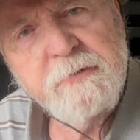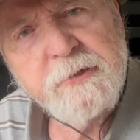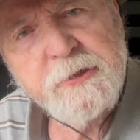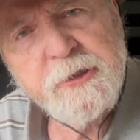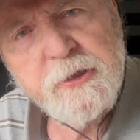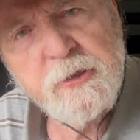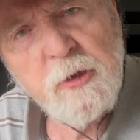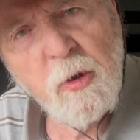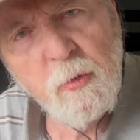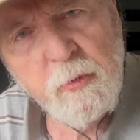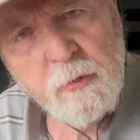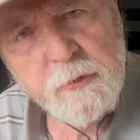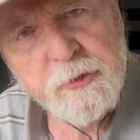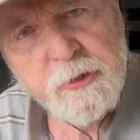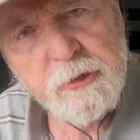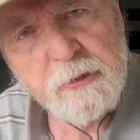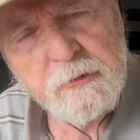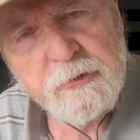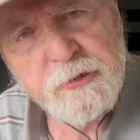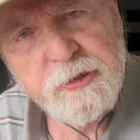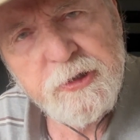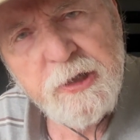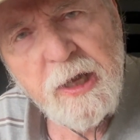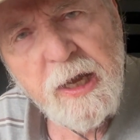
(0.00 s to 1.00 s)

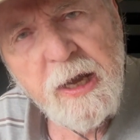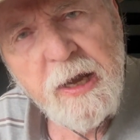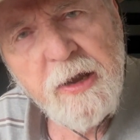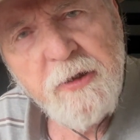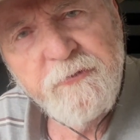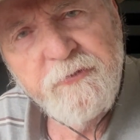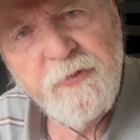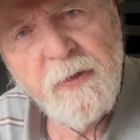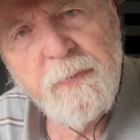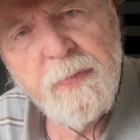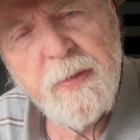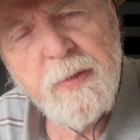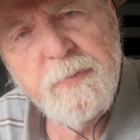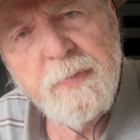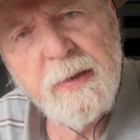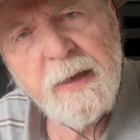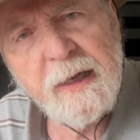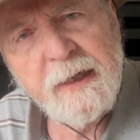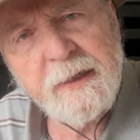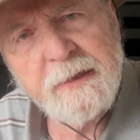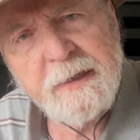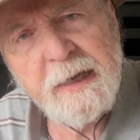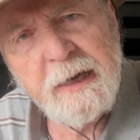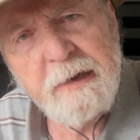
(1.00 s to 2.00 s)
soldiers from the
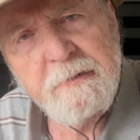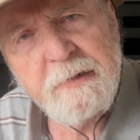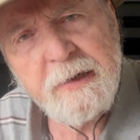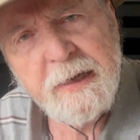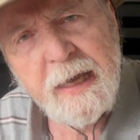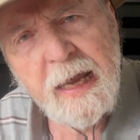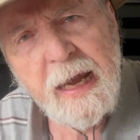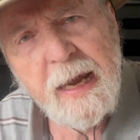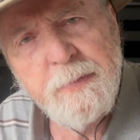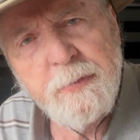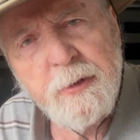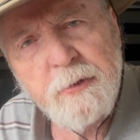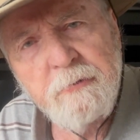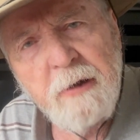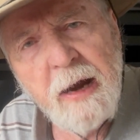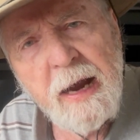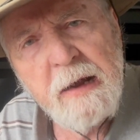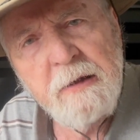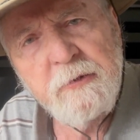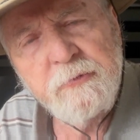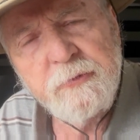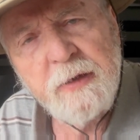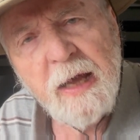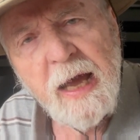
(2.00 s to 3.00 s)
military came
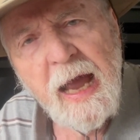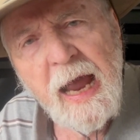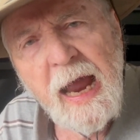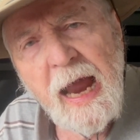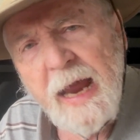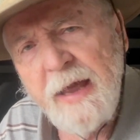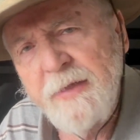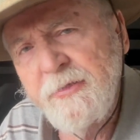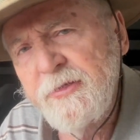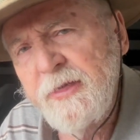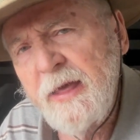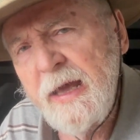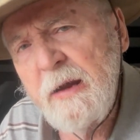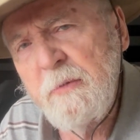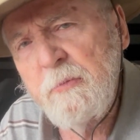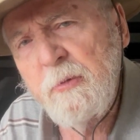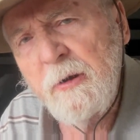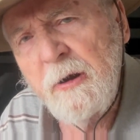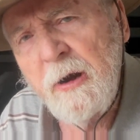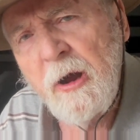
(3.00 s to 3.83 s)
around, and they were